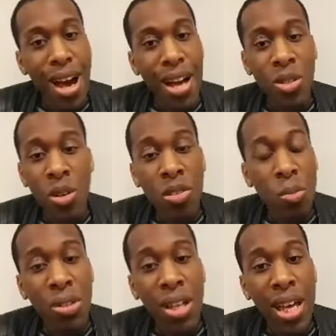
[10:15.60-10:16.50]
i started to
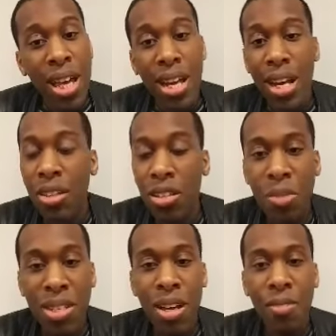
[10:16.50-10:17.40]
play and i thought
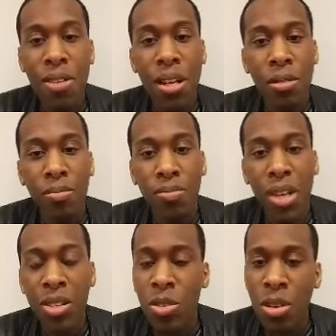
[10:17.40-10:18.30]
to myself you know
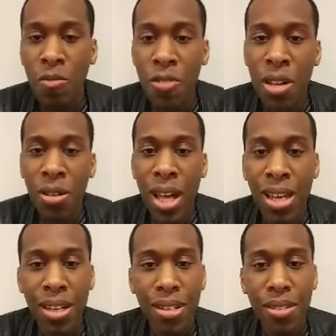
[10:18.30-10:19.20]
i started to feel like